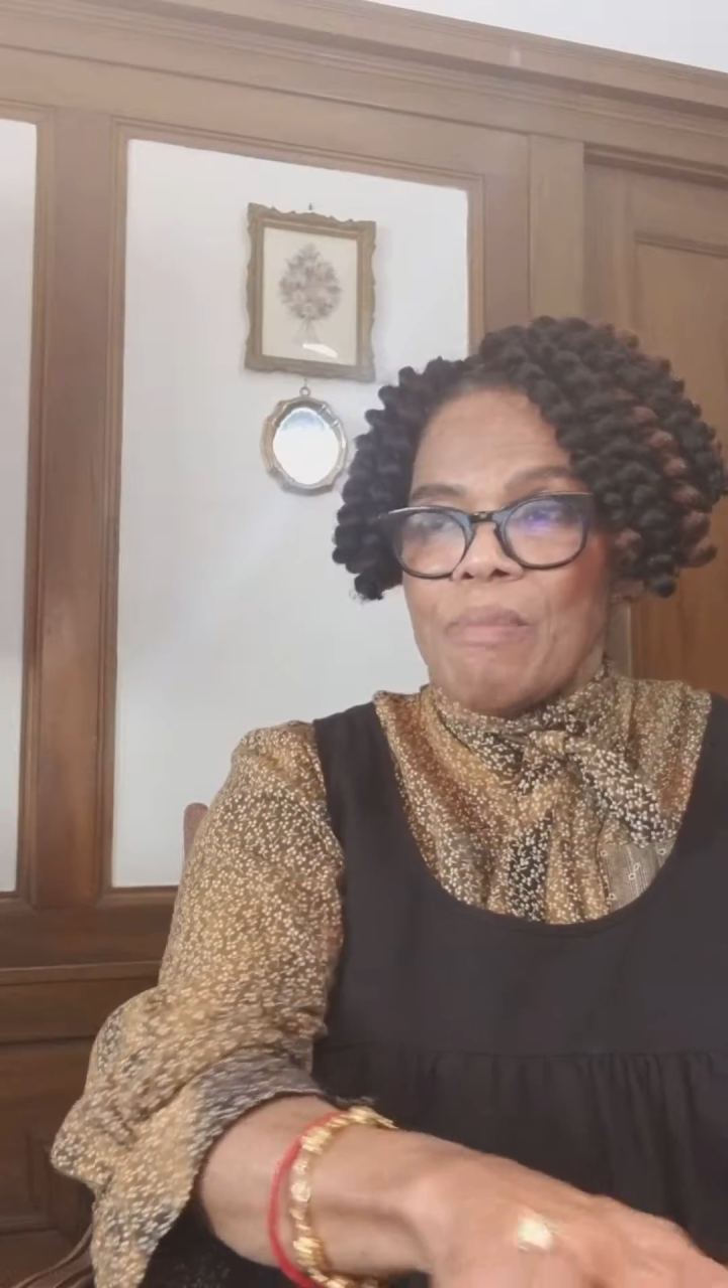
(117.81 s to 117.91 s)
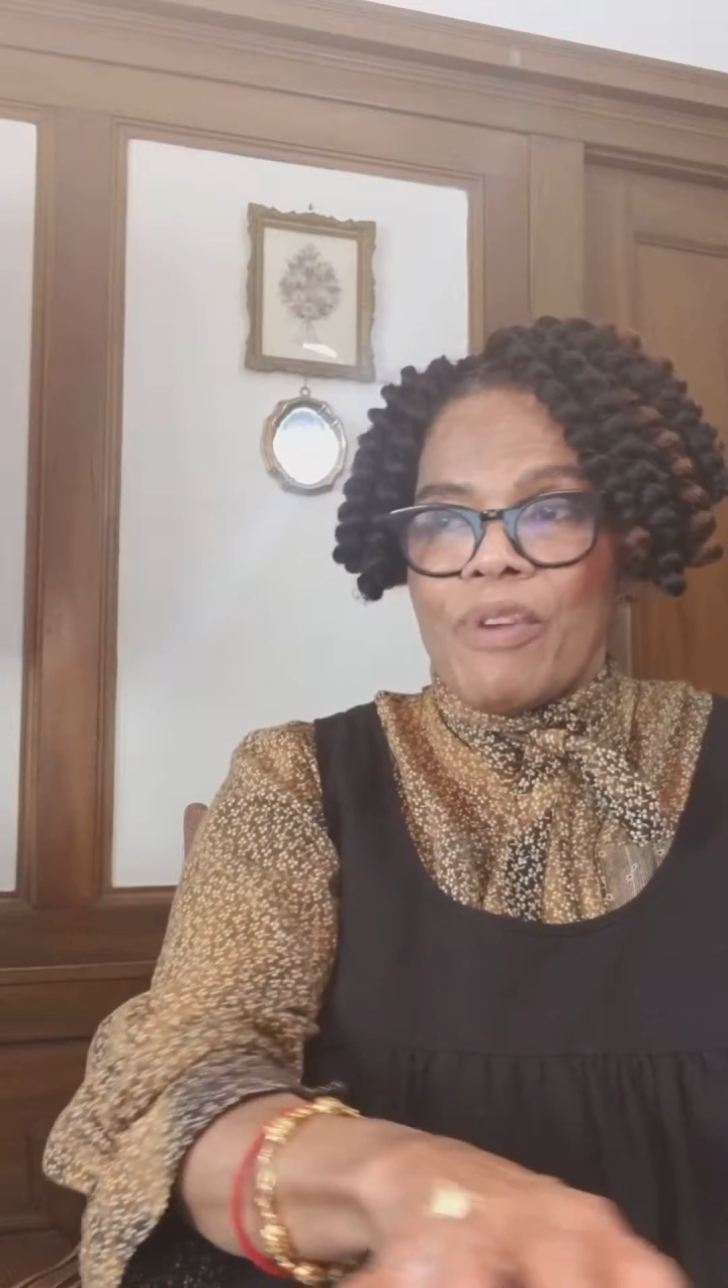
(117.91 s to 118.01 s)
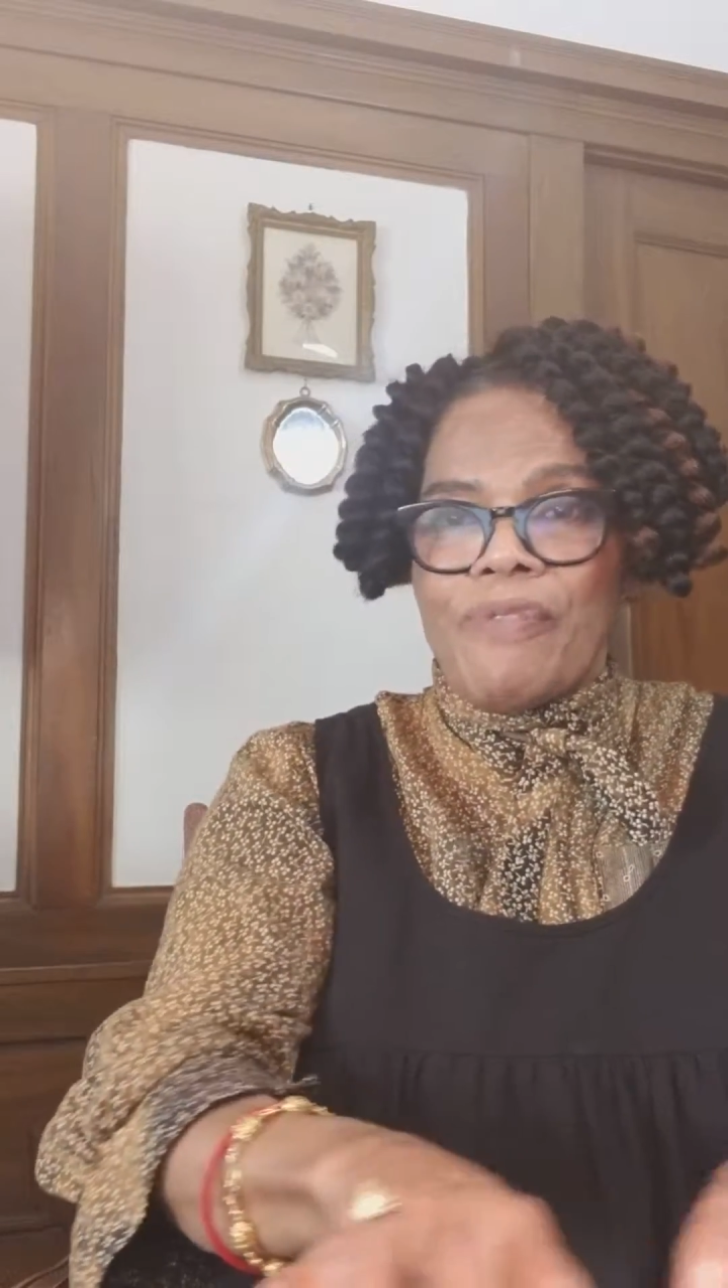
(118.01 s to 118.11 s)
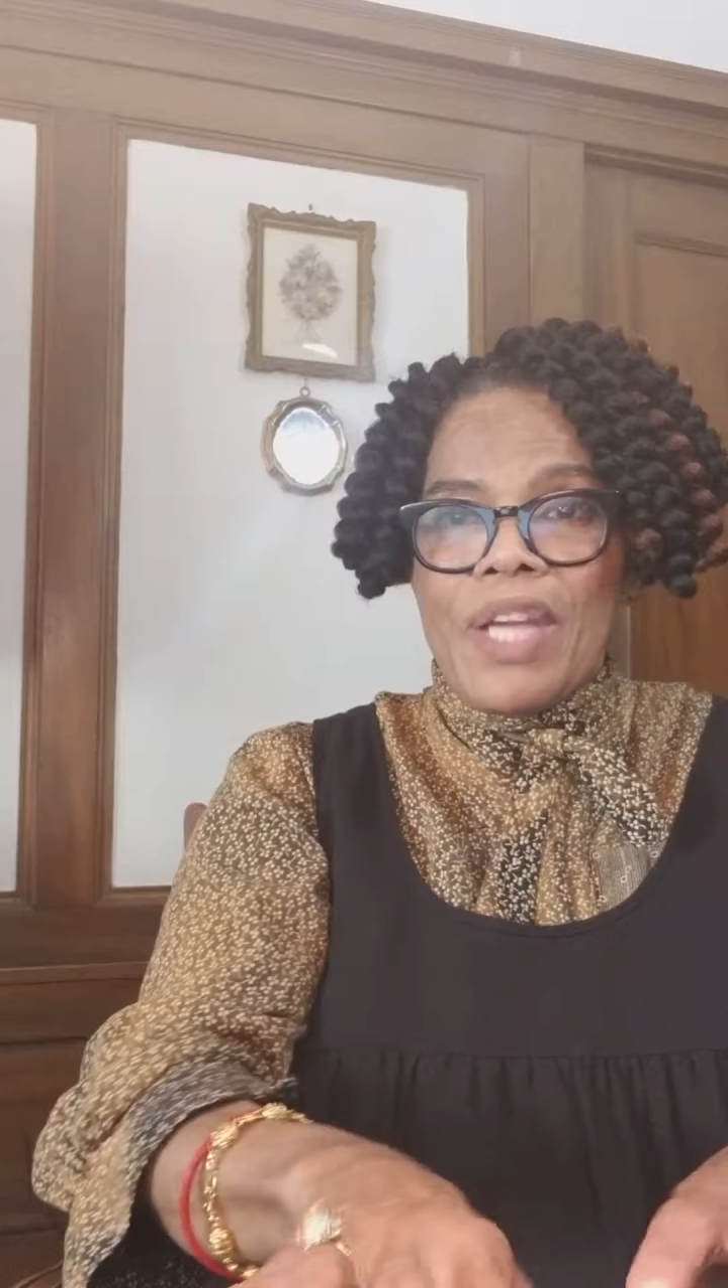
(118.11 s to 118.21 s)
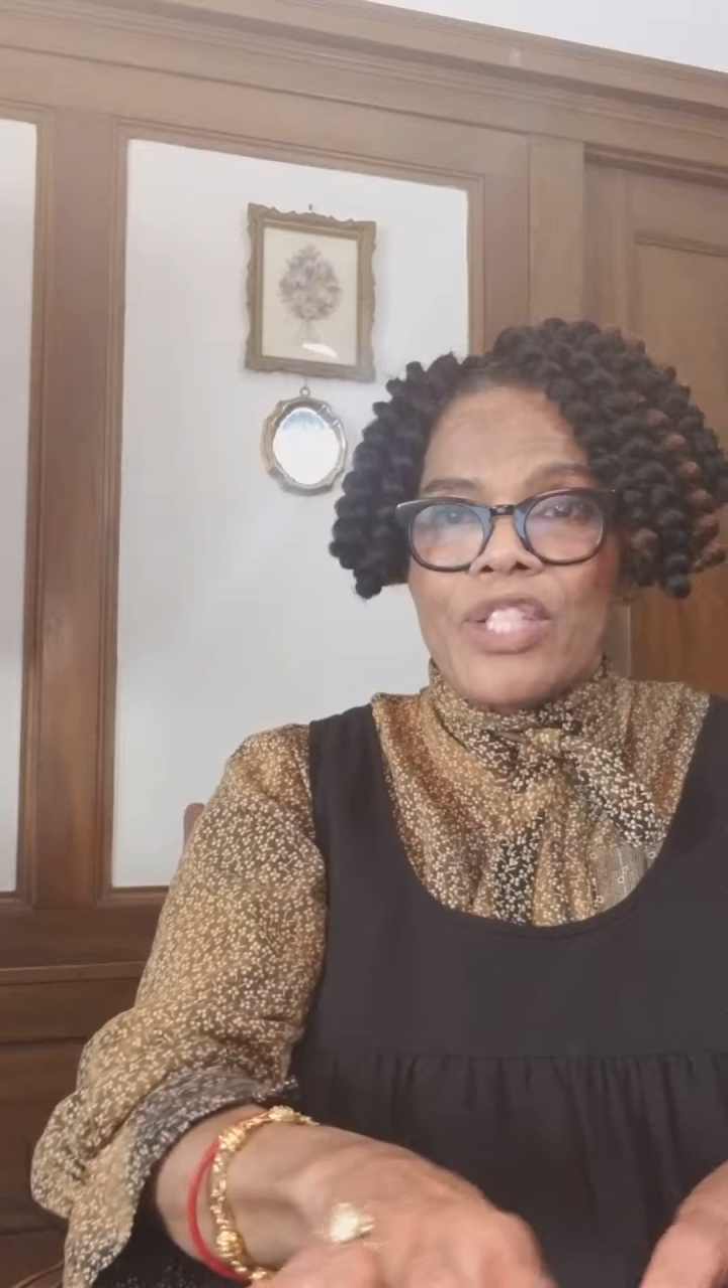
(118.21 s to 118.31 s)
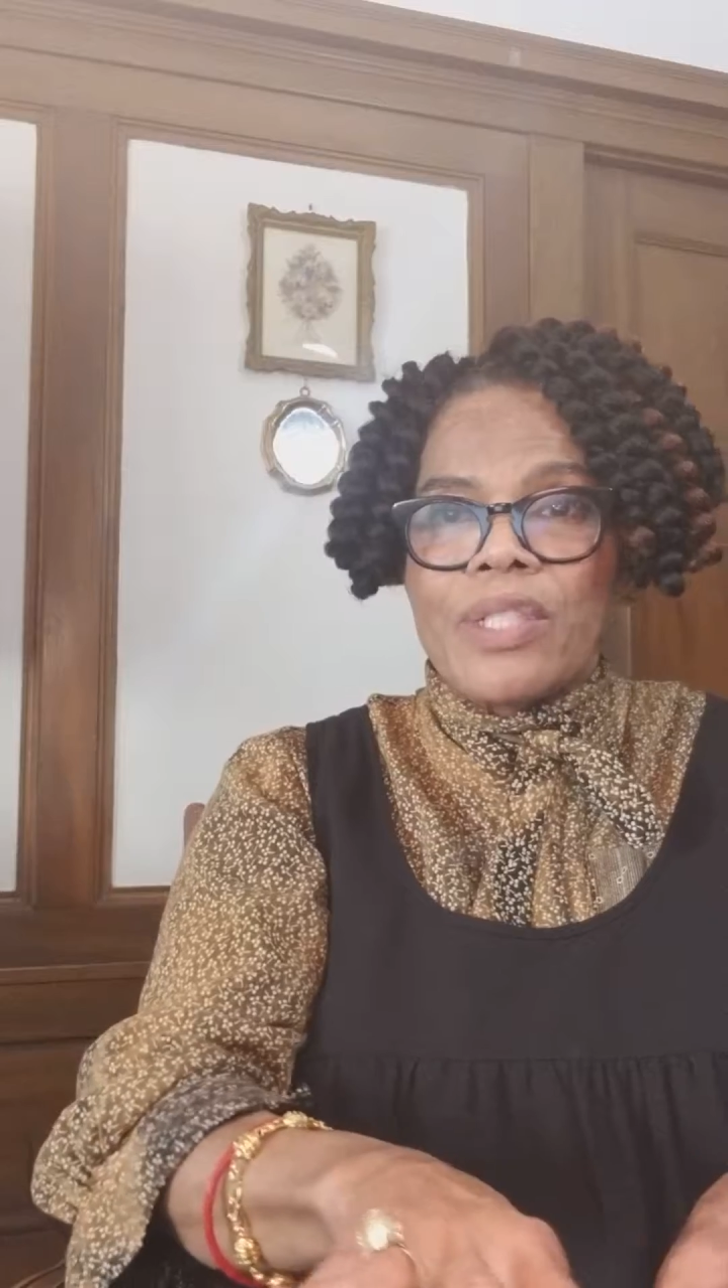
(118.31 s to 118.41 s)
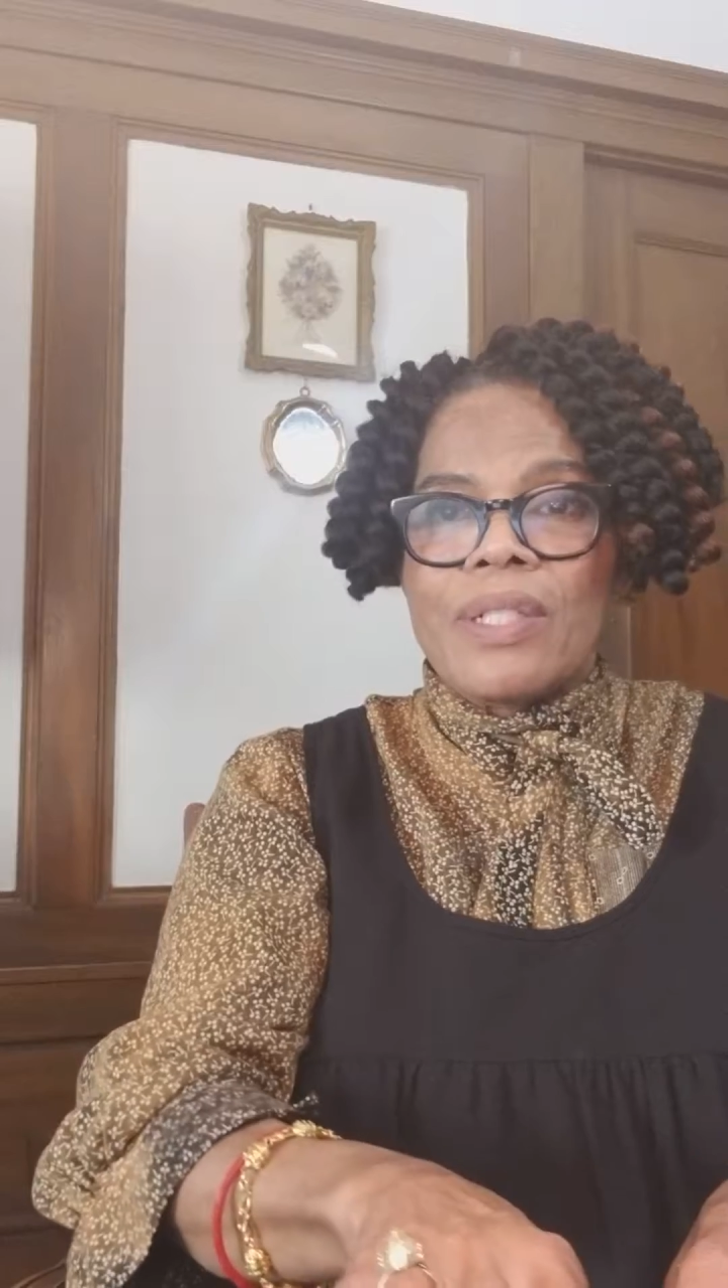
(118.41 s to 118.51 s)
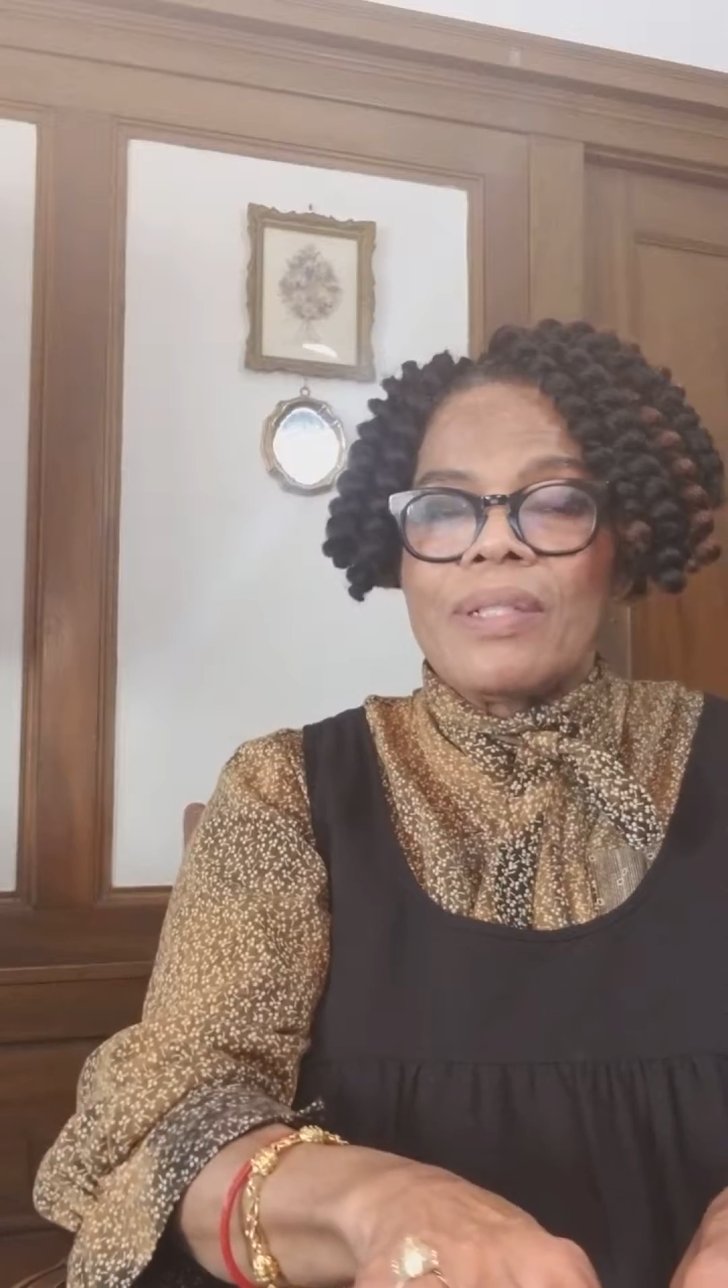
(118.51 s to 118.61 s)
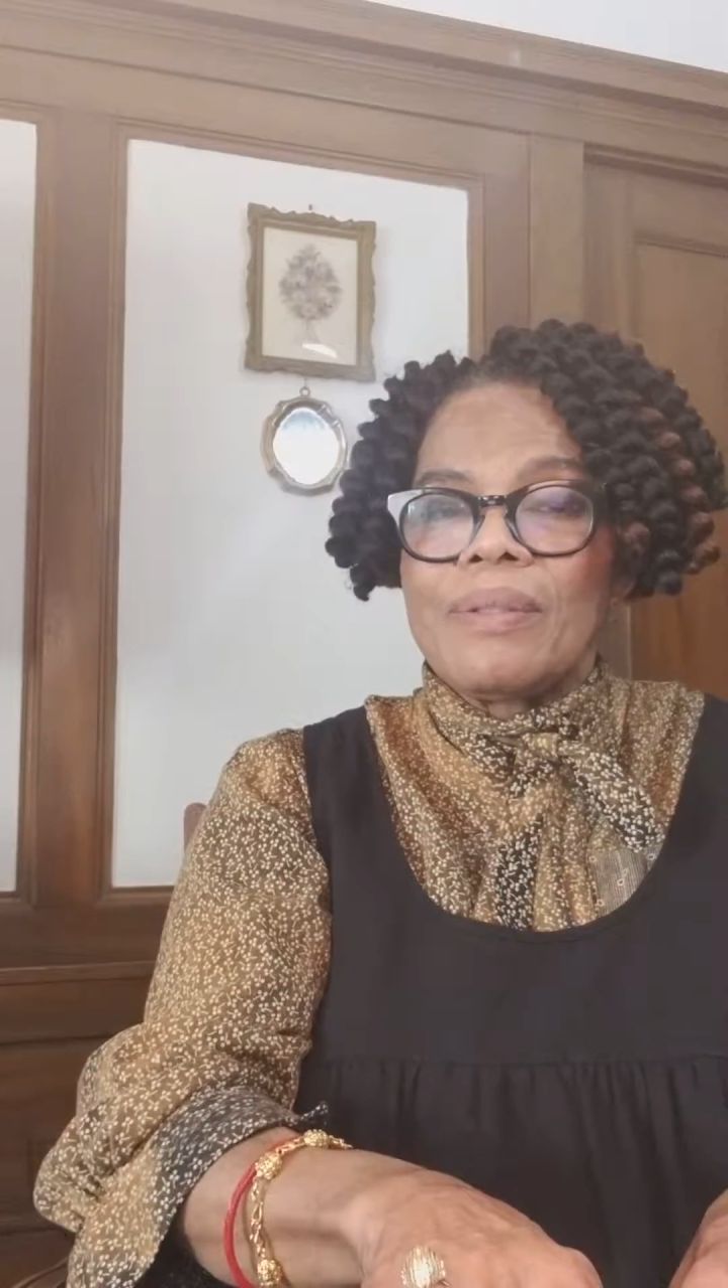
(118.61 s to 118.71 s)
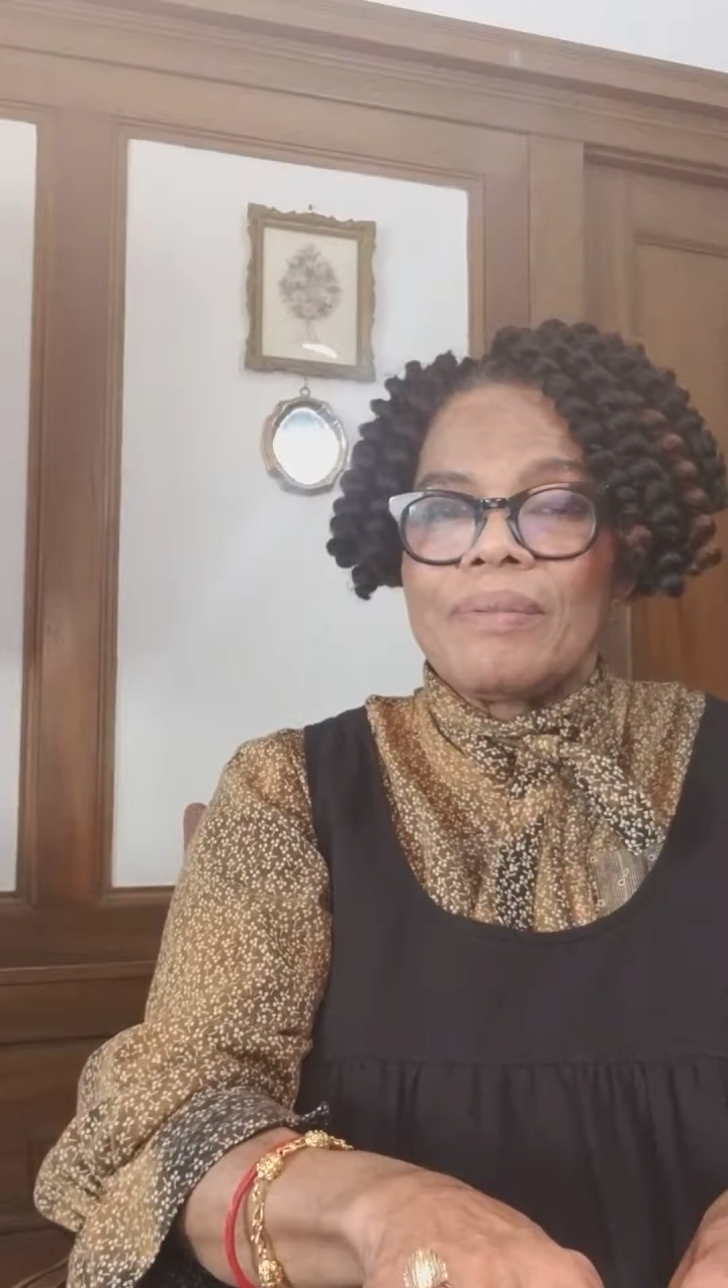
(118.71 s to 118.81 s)

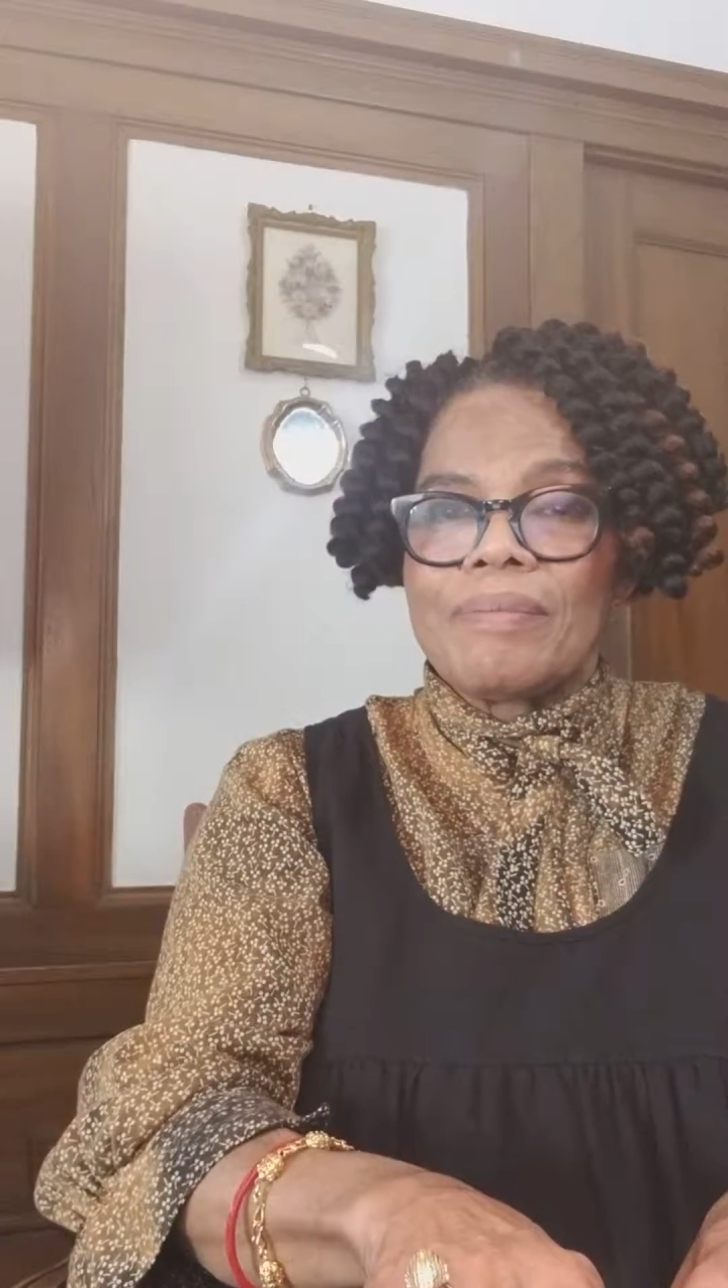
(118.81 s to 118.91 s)
professional.